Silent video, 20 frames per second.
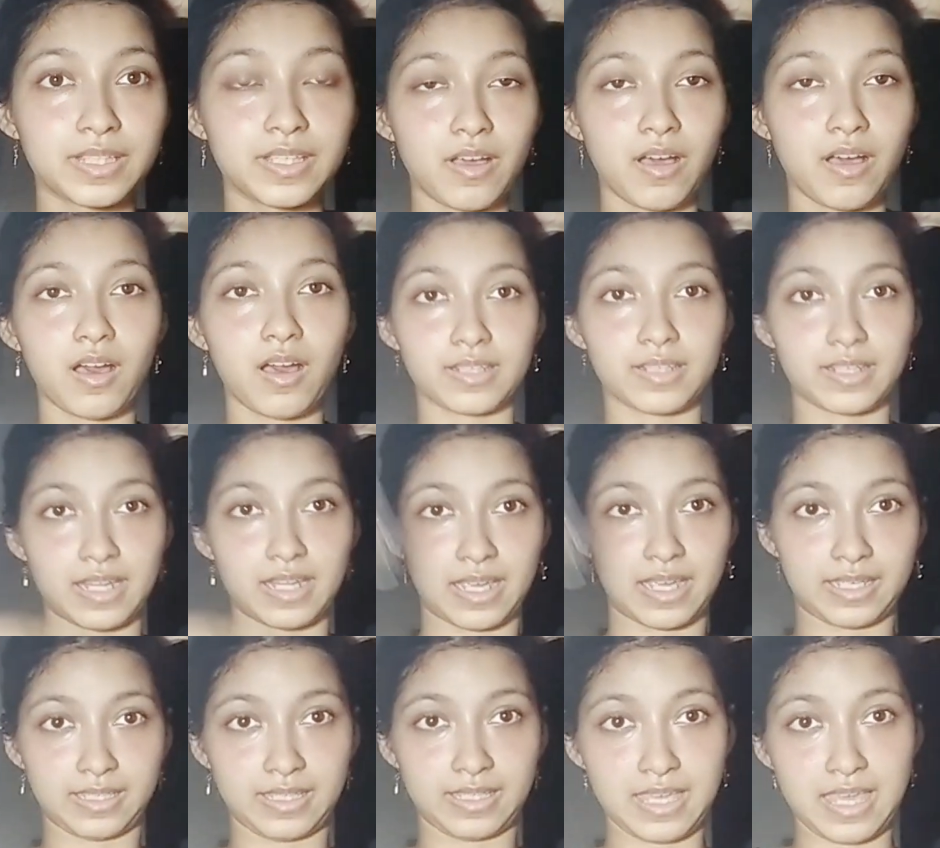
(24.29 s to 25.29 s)
really hot and
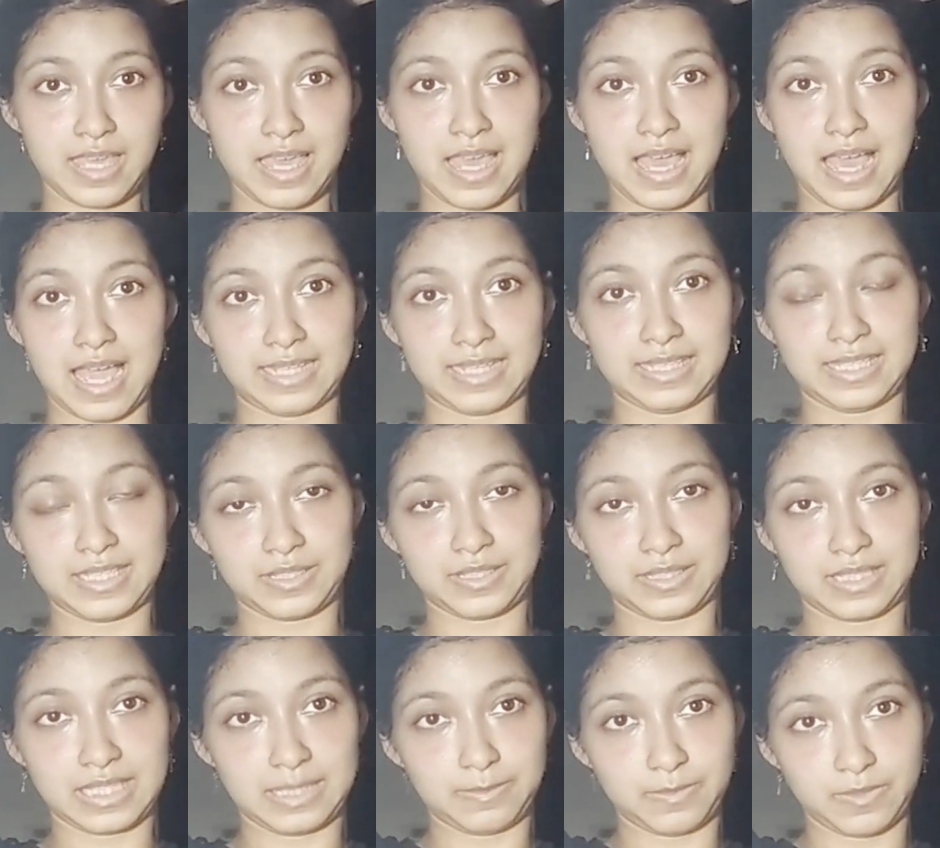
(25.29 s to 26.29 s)
I need
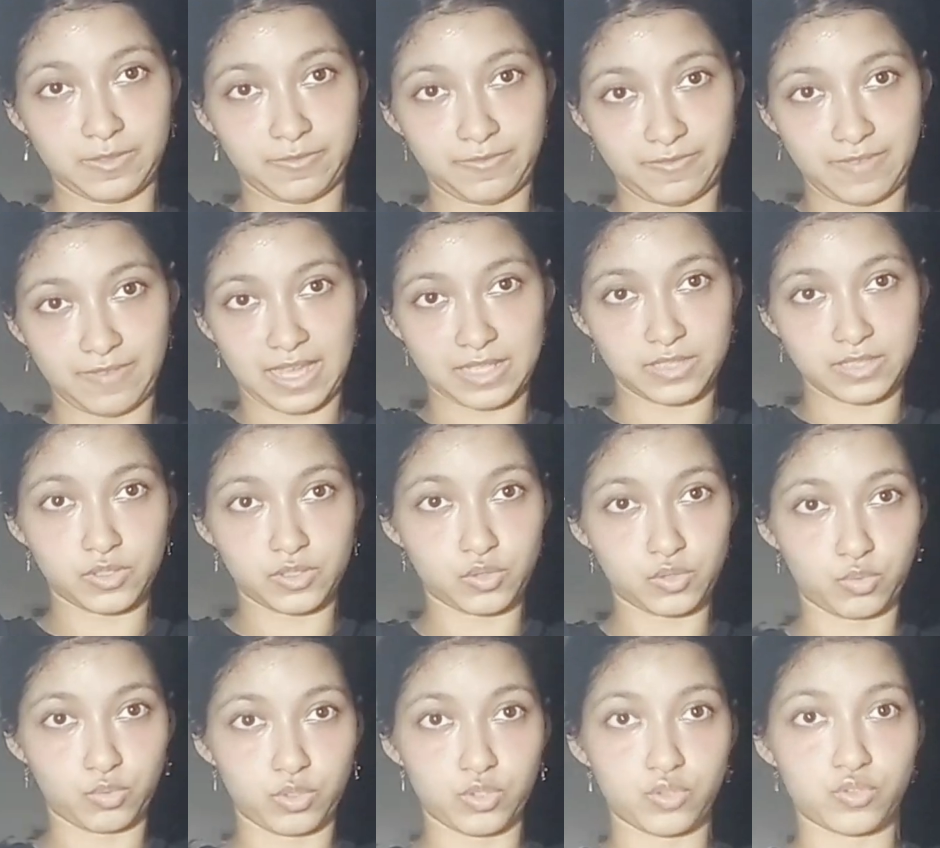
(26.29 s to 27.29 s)
to keep the fan
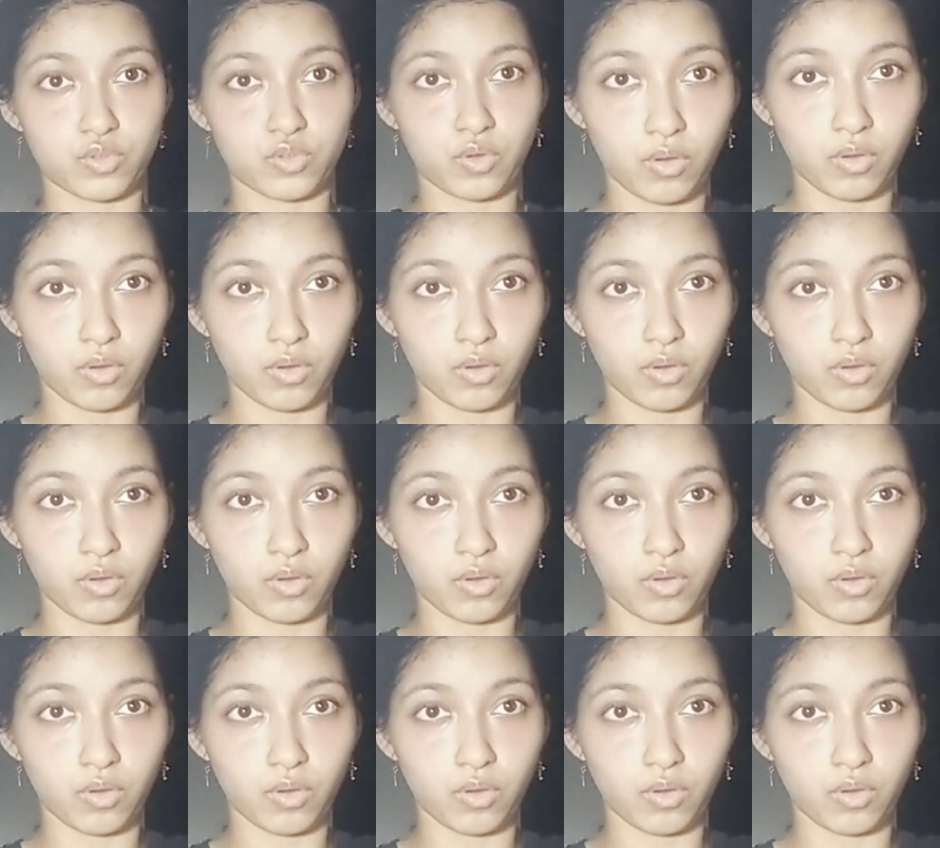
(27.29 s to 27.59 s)
switched